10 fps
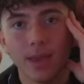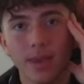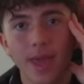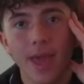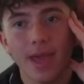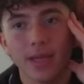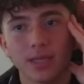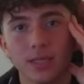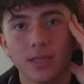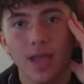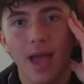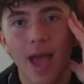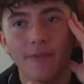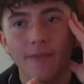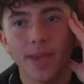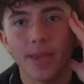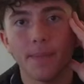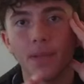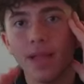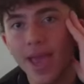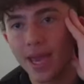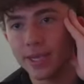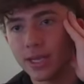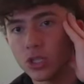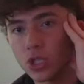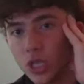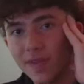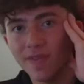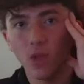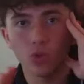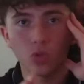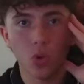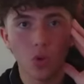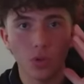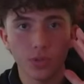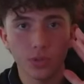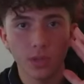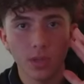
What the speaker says: Next, I have to make a plan to achieve those goals.